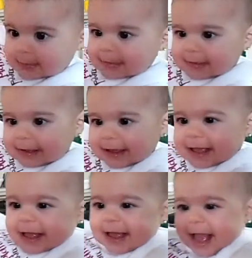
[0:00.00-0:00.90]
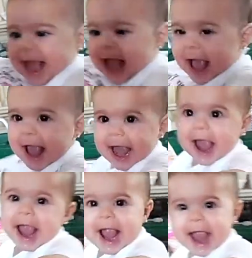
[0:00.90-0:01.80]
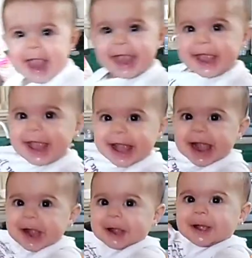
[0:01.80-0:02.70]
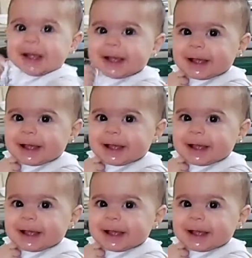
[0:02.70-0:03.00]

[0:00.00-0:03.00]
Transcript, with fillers: things on her hands and on her face, especially when she's sleeping.